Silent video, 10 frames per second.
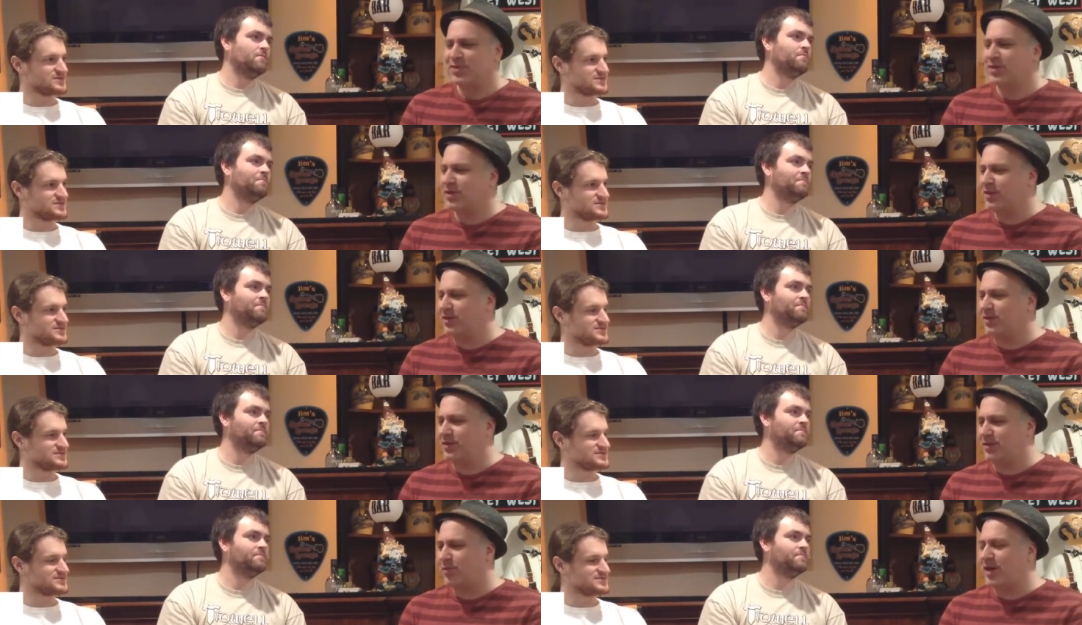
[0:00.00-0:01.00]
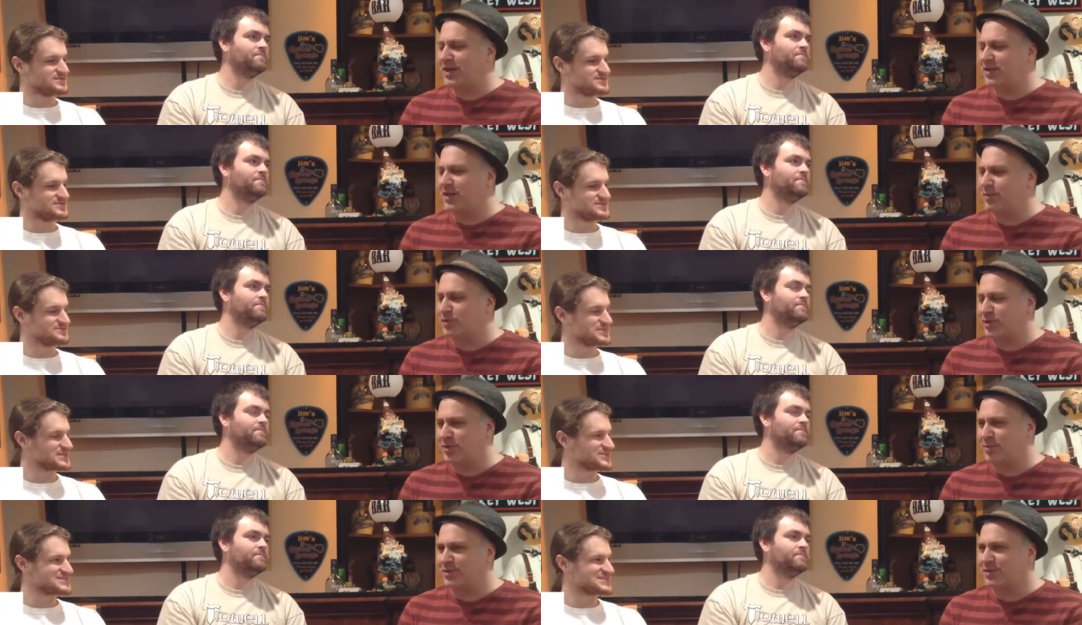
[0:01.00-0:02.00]
Speaker 1: the, the running theme between
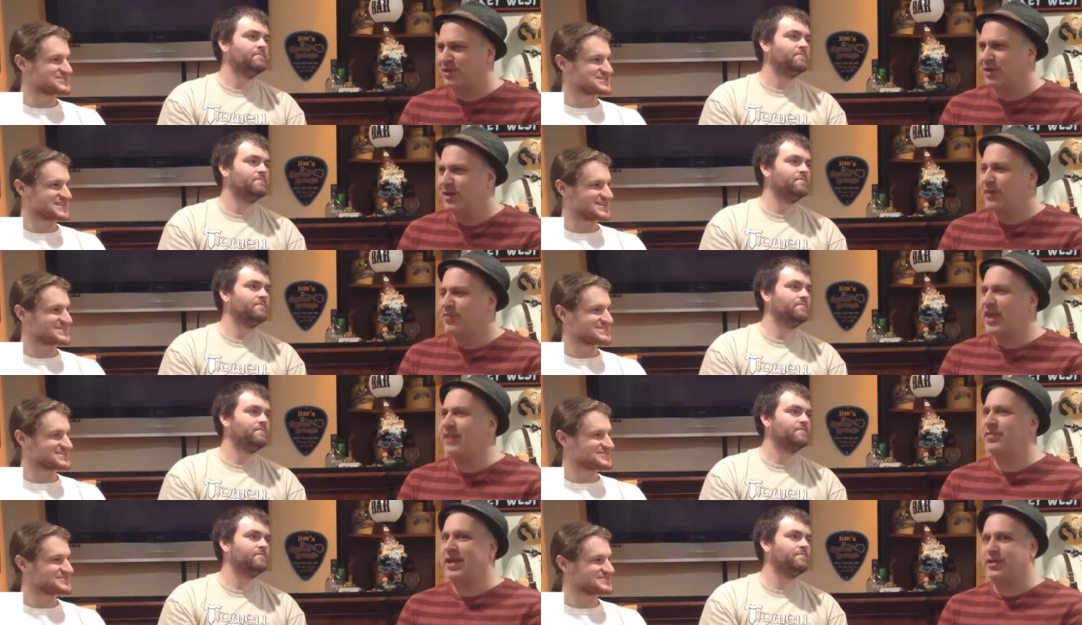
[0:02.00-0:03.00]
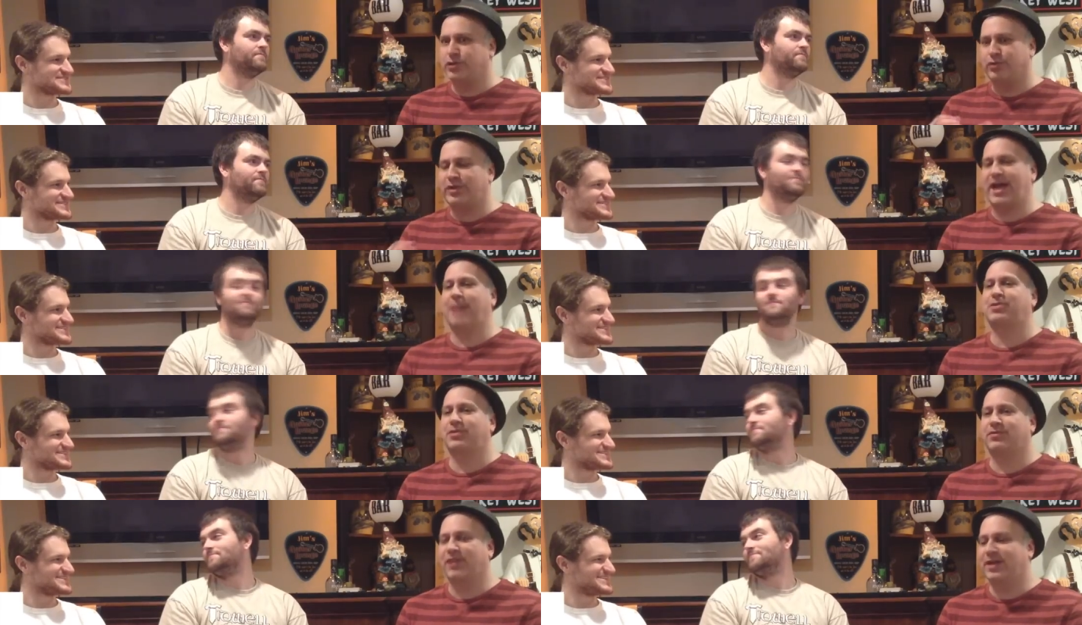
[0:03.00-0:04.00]
but them is no they they do capture
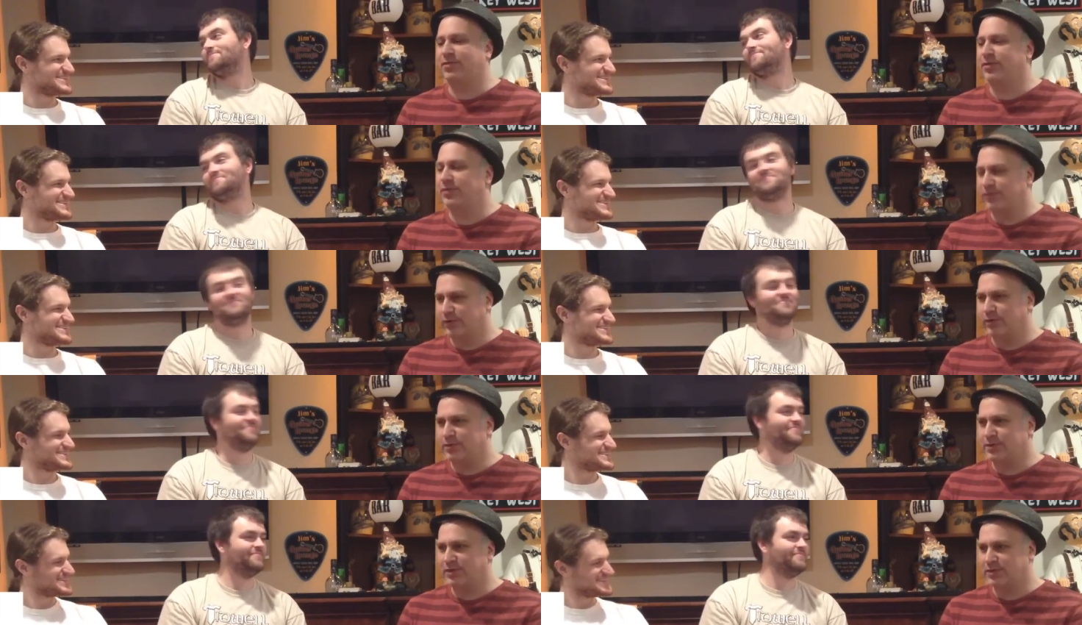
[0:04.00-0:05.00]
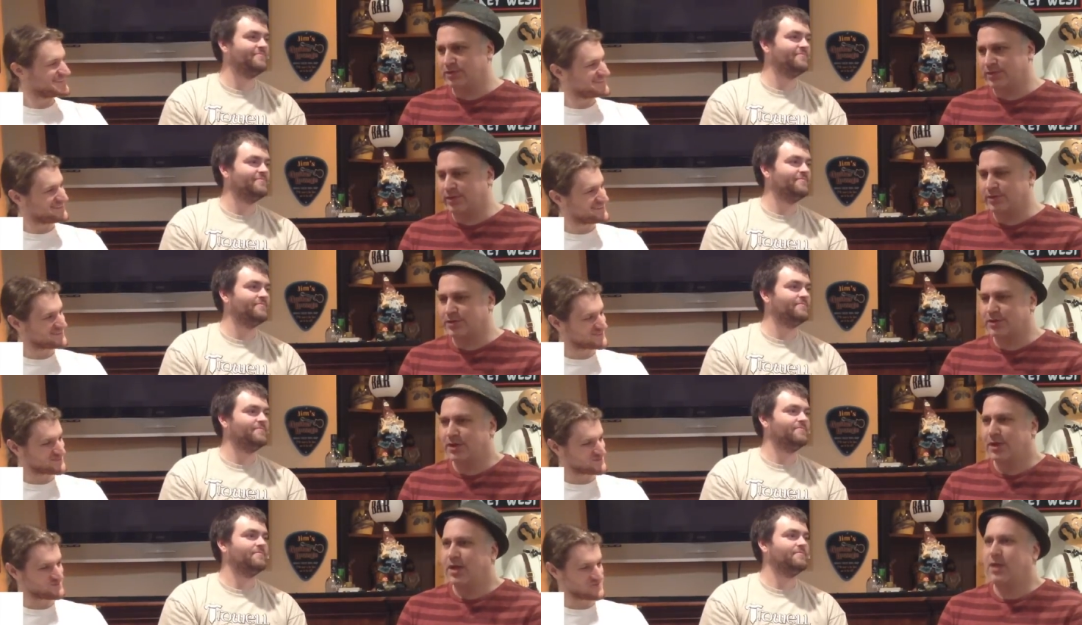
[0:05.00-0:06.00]
the flavor of the foods of these desserts.
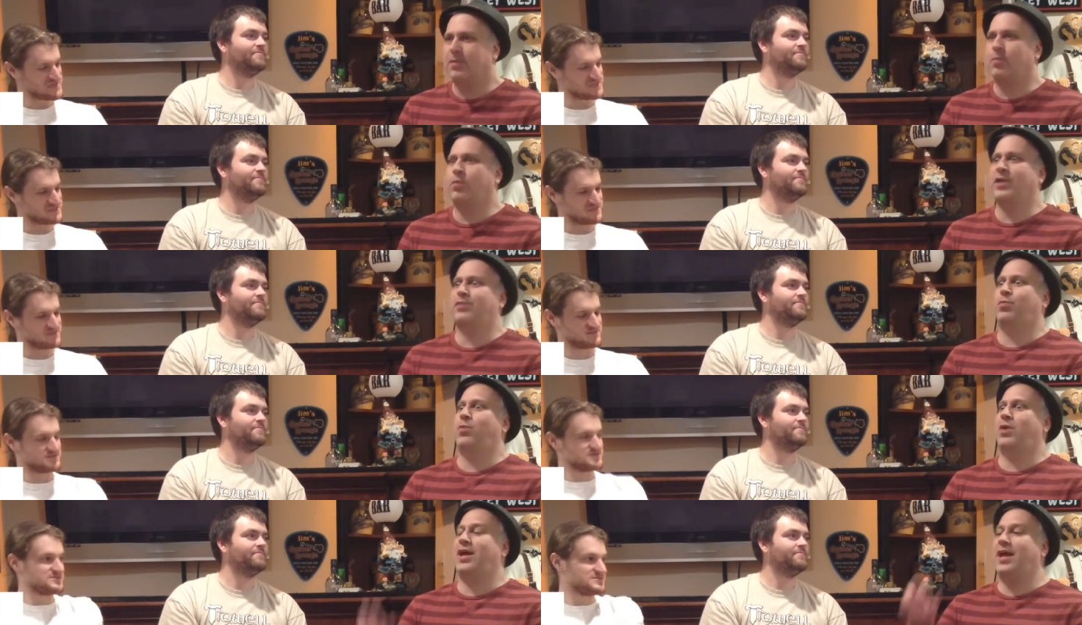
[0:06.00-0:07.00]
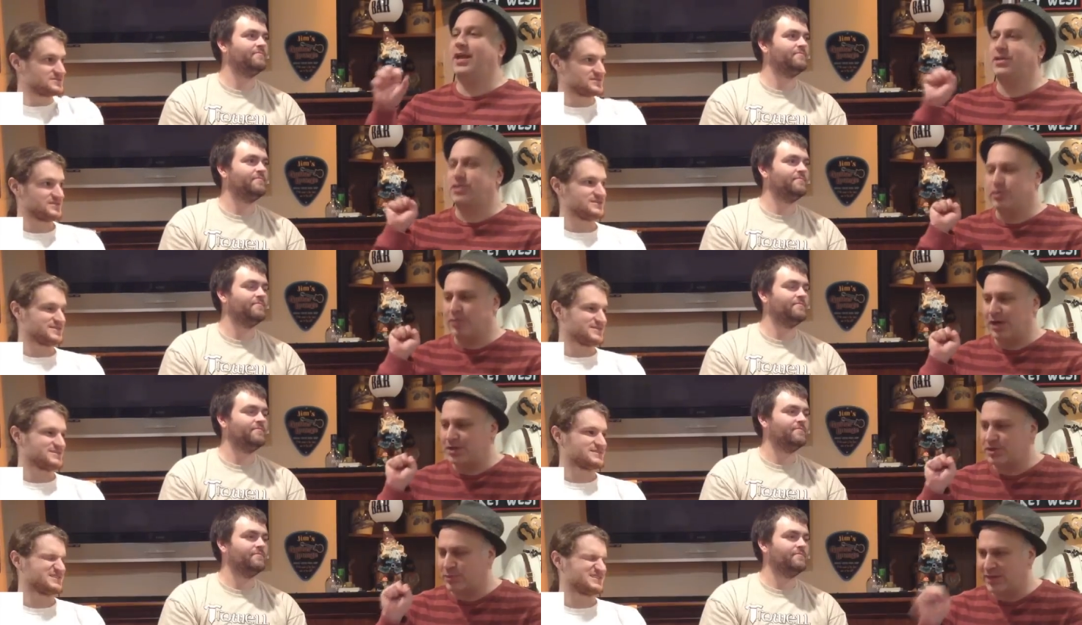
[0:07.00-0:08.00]
Right. With way too
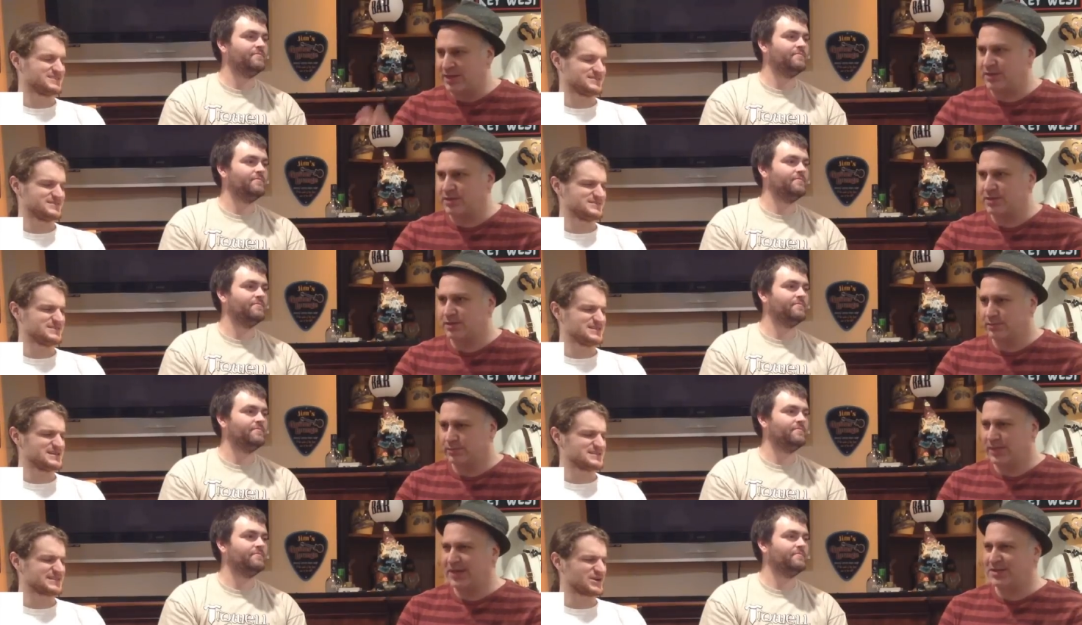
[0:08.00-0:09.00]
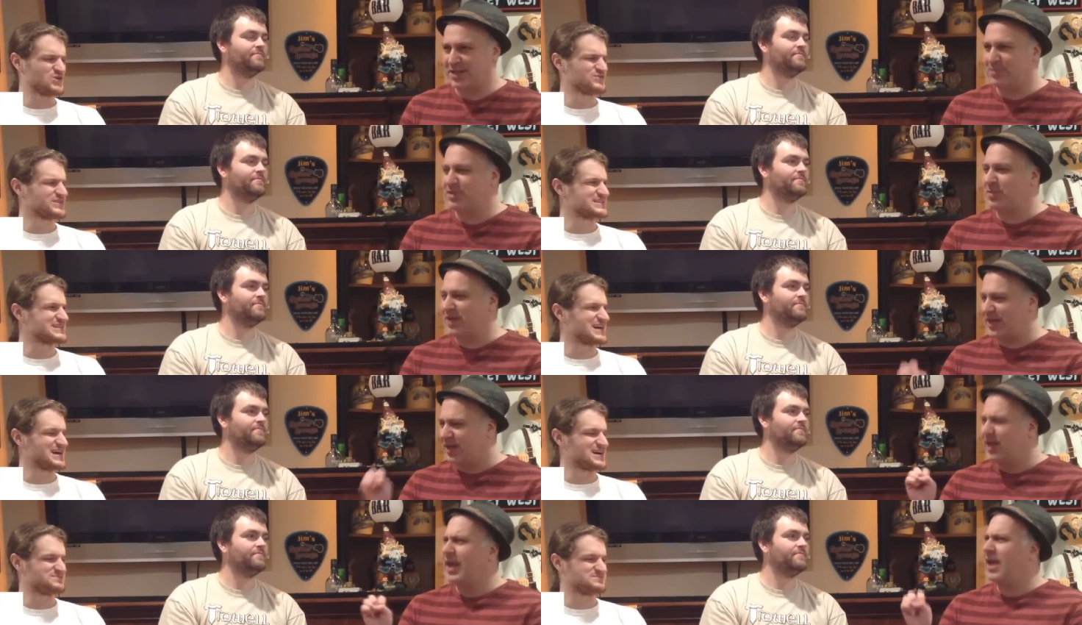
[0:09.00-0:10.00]
much sweetness, yeah, and like it seems to be,
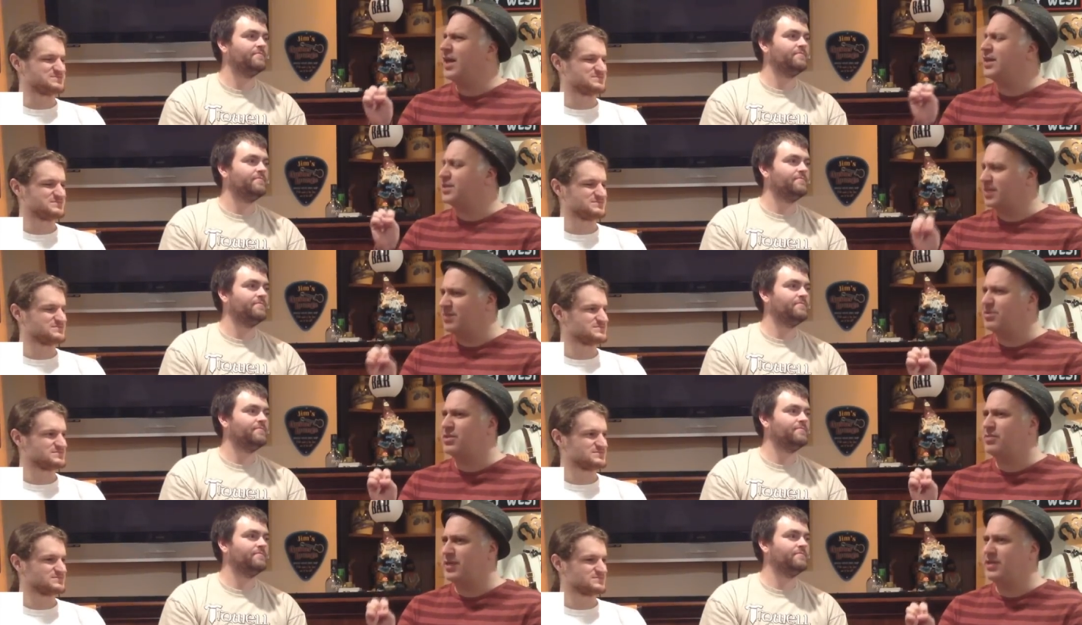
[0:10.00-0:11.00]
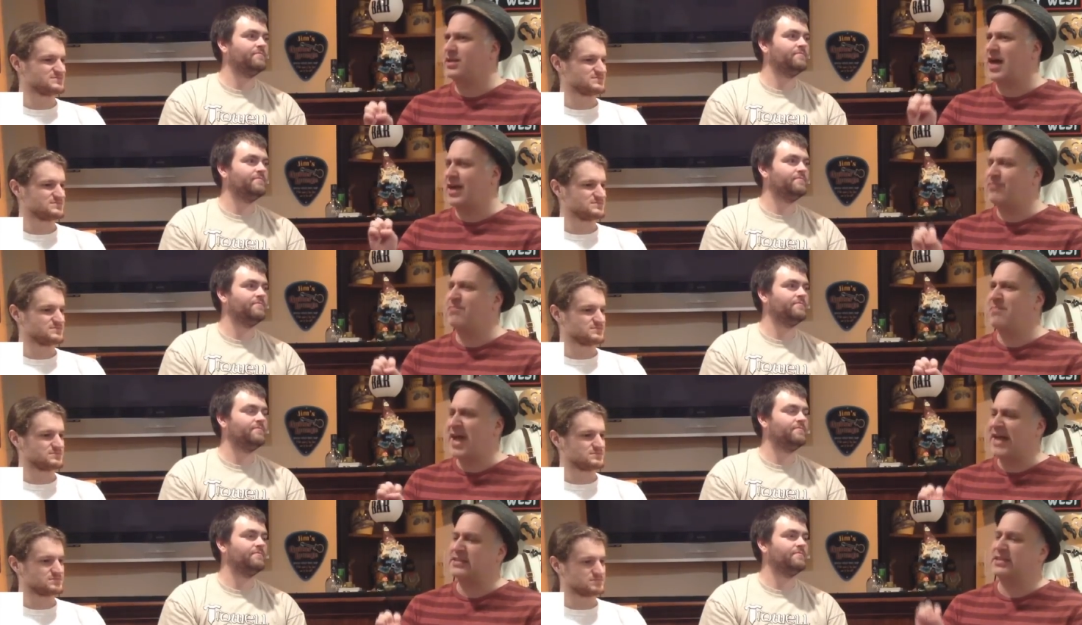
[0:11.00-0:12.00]
top. and it seems to be to kind of
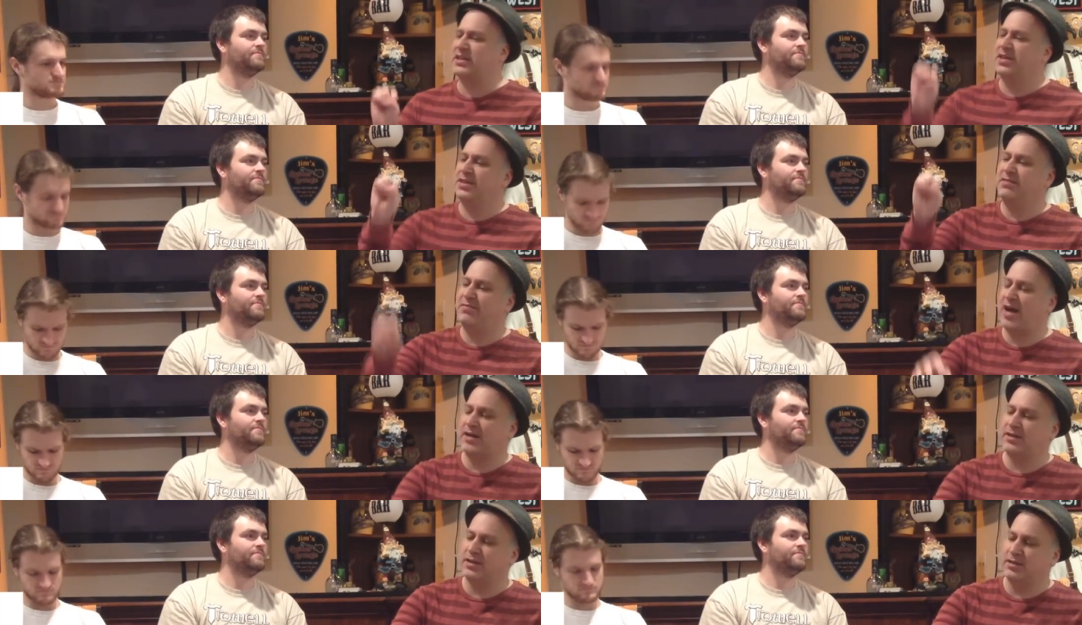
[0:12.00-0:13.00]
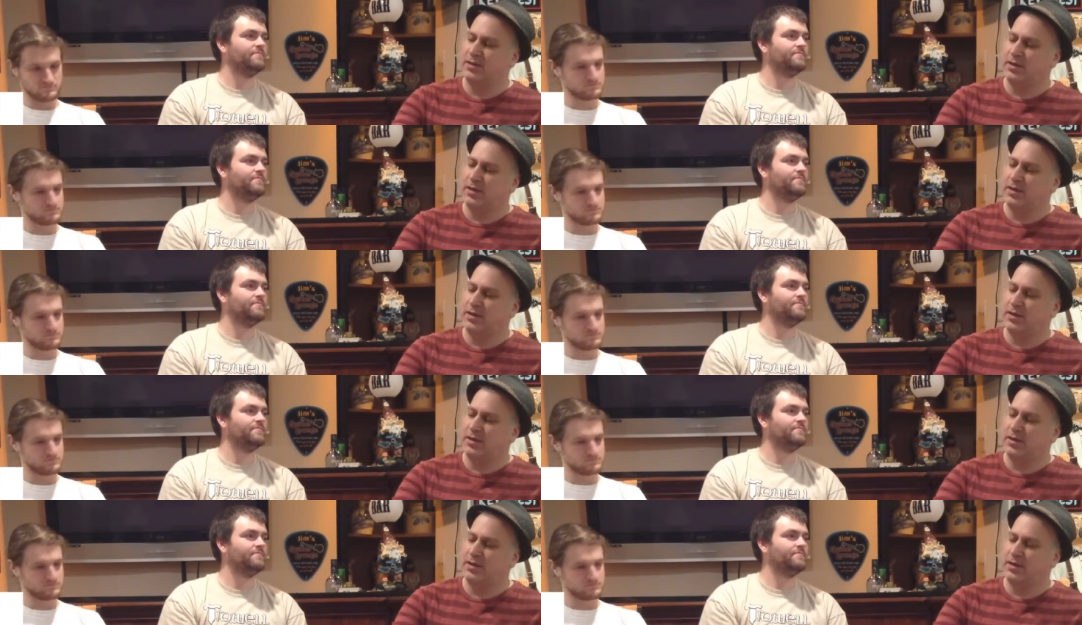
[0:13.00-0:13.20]
mask the vodka,